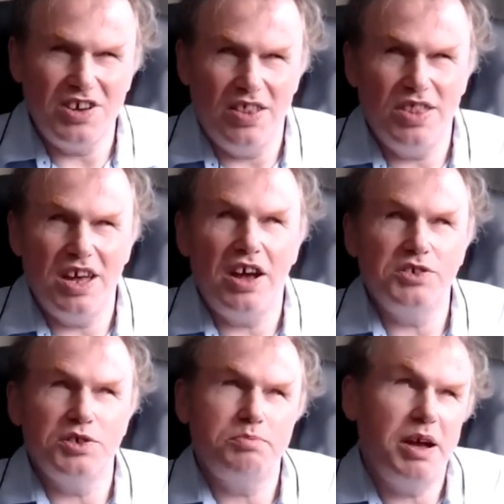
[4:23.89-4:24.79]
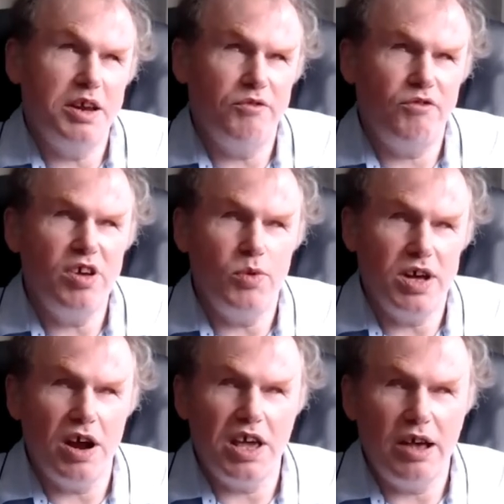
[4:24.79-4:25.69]
And then I just made it
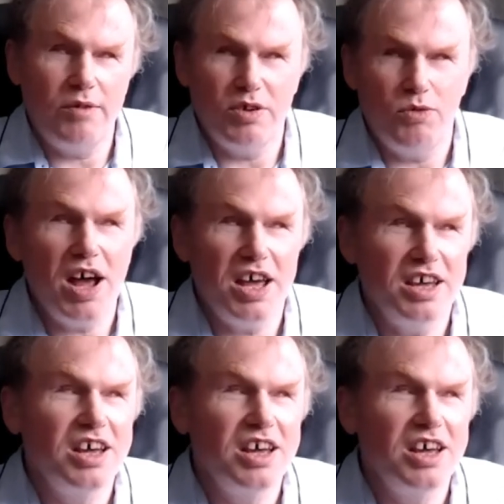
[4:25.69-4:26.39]
freeware. I gave it away.